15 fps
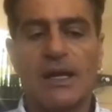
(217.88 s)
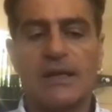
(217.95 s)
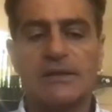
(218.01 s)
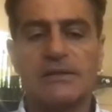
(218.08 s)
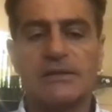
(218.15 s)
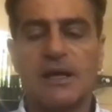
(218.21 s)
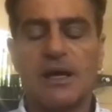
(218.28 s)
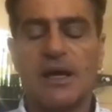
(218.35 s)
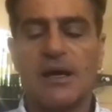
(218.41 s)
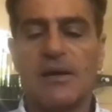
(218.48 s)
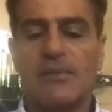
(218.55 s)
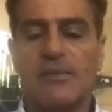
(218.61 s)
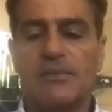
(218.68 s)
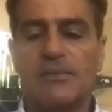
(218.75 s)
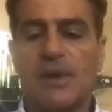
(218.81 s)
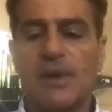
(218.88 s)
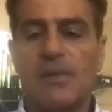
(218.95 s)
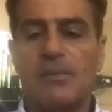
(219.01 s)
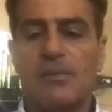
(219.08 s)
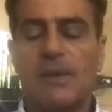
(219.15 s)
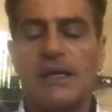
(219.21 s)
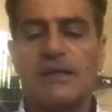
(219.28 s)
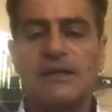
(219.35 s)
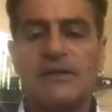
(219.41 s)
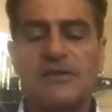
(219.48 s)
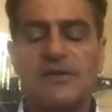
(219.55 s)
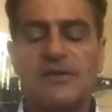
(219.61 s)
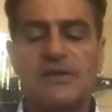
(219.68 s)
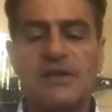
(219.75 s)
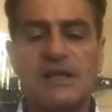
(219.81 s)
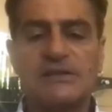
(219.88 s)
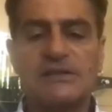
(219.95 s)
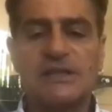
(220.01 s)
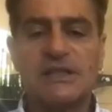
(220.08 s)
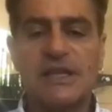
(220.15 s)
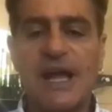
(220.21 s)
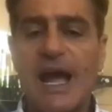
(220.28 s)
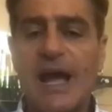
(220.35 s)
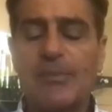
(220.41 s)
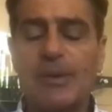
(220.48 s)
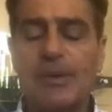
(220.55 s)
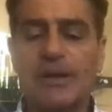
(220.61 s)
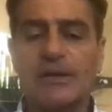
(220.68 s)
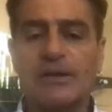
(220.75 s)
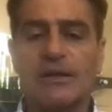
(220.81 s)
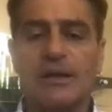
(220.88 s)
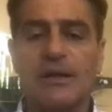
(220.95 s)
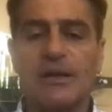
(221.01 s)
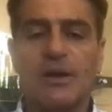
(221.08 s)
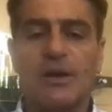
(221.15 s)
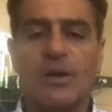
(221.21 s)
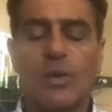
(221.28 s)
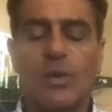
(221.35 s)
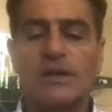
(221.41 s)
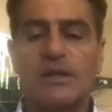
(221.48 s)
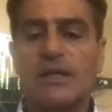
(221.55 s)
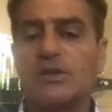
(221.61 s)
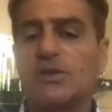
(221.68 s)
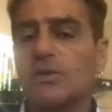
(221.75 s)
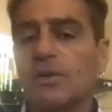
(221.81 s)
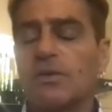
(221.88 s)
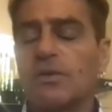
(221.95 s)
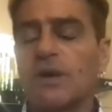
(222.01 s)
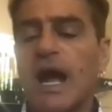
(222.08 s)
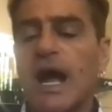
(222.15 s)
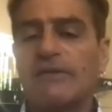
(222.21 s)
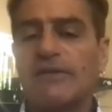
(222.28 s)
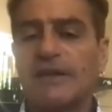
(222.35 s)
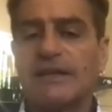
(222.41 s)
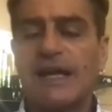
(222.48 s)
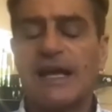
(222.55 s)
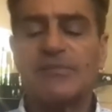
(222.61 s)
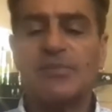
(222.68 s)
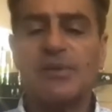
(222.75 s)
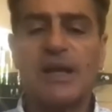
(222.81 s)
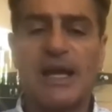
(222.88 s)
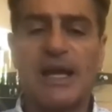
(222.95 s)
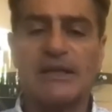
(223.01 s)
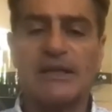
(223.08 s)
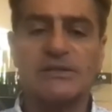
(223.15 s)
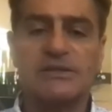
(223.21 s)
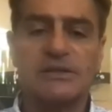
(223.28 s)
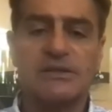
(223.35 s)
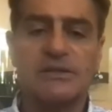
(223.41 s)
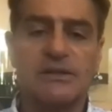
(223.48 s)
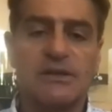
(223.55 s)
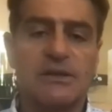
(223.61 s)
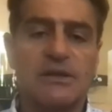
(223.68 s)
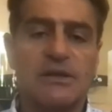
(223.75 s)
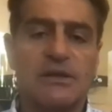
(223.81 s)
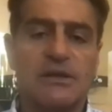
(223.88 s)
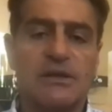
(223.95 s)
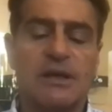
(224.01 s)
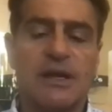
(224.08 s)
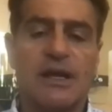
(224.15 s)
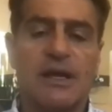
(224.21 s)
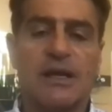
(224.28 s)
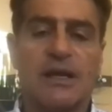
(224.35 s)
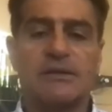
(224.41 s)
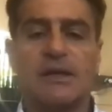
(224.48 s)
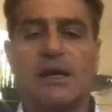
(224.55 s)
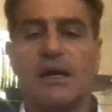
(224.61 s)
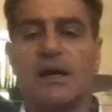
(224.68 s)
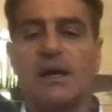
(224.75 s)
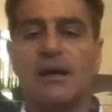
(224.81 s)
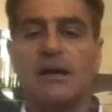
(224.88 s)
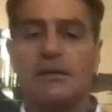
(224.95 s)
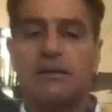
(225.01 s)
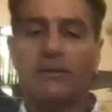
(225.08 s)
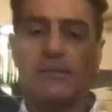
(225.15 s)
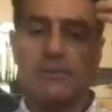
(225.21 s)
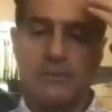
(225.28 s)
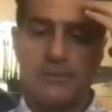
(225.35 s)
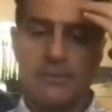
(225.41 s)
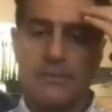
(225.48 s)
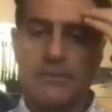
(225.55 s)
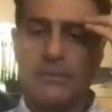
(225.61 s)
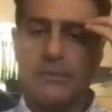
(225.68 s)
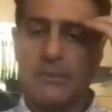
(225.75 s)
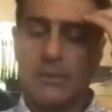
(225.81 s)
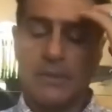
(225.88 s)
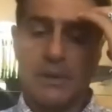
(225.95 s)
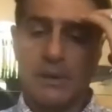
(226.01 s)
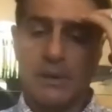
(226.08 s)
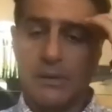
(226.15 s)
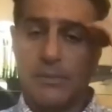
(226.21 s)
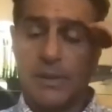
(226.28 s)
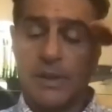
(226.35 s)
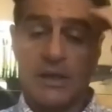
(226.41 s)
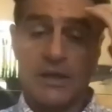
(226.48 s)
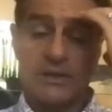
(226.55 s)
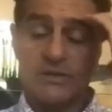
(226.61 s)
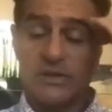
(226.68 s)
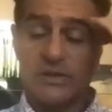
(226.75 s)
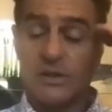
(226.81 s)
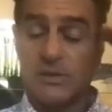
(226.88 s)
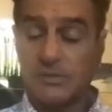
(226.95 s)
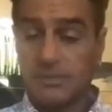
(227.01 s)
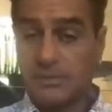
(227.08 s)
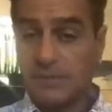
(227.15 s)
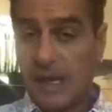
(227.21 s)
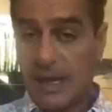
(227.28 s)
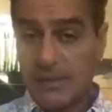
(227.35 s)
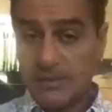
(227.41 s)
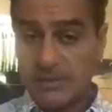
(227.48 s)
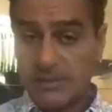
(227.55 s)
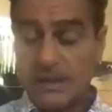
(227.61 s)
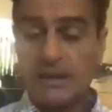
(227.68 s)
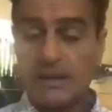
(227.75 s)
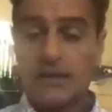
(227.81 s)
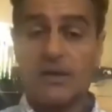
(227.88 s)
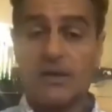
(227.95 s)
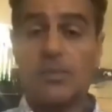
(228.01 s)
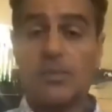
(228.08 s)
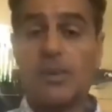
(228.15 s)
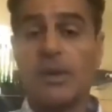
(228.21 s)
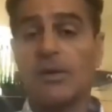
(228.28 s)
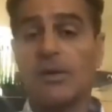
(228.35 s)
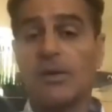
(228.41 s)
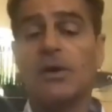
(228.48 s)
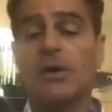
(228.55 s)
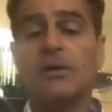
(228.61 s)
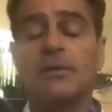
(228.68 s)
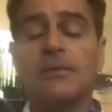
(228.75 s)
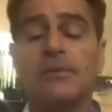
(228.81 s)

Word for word: And um, many different things can happen when they do arrive at that place. And uh, because they're empty, they're pure,